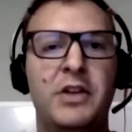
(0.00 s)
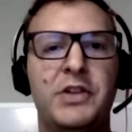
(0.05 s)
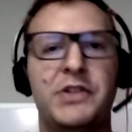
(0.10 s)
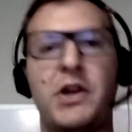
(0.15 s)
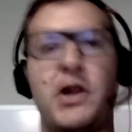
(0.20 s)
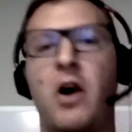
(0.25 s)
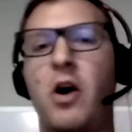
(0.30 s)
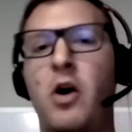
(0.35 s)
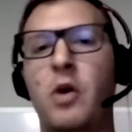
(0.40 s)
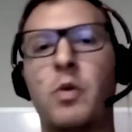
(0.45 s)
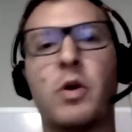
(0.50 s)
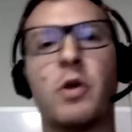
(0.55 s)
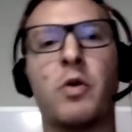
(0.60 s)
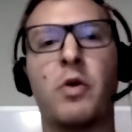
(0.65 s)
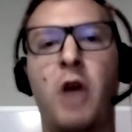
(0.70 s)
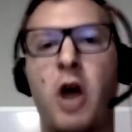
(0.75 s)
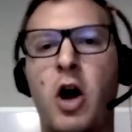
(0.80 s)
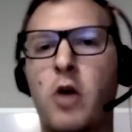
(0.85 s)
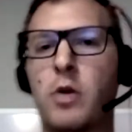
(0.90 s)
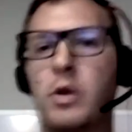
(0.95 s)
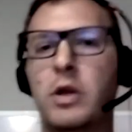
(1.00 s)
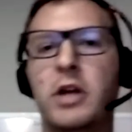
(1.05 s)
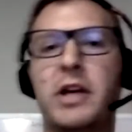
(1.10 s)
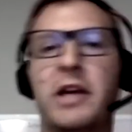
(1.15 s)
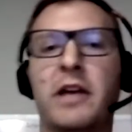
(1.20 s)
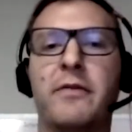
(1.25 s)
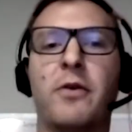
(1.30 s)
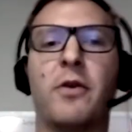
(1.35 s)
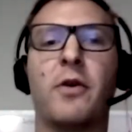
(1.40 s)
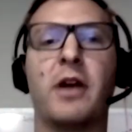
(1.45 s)
So all we're
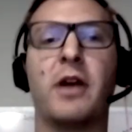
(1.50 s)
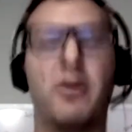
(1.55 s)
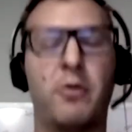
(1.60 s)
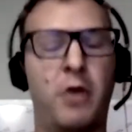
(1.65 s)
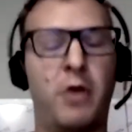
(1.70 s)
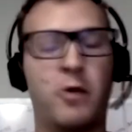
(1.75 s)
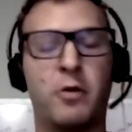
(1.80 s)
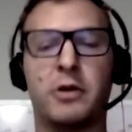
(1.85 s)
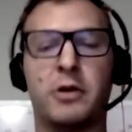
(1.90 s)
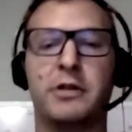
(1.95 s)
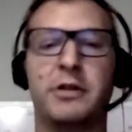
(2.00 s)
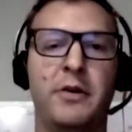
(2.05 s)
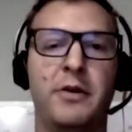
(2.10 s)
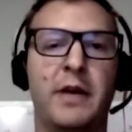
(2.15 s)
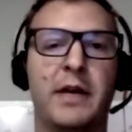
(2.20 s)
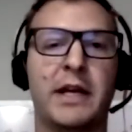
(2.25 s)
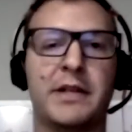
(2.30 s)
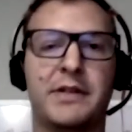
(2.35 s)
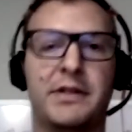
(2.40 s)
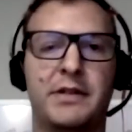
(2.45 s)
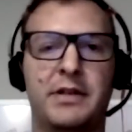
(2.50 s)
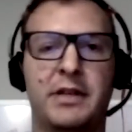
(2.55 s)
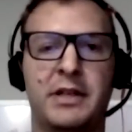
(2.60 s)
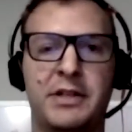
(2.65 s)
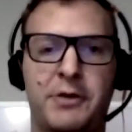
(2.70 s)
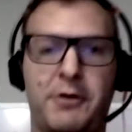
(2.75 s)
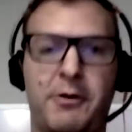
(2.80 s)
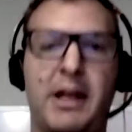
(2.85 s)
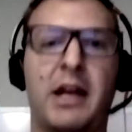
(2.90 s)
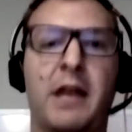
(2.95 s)
looking for, all we're doing is
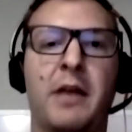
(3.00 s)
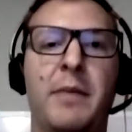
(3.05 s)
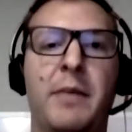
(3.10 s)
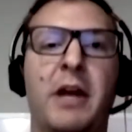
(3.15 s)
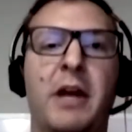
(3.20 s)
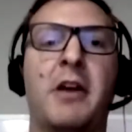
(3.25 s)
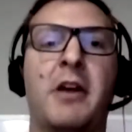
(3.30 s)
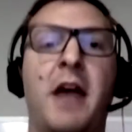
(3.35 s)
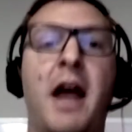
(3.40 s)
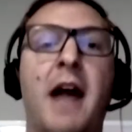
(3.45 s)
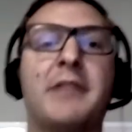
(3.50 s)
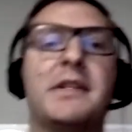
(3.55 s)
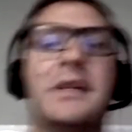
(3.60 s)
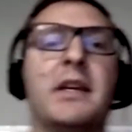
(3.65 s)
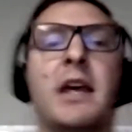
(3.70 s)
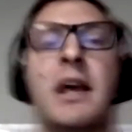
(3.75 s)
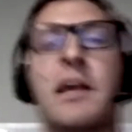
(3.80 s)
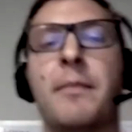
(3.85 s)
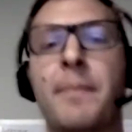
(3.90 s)
creating a bigger Yahtzee game.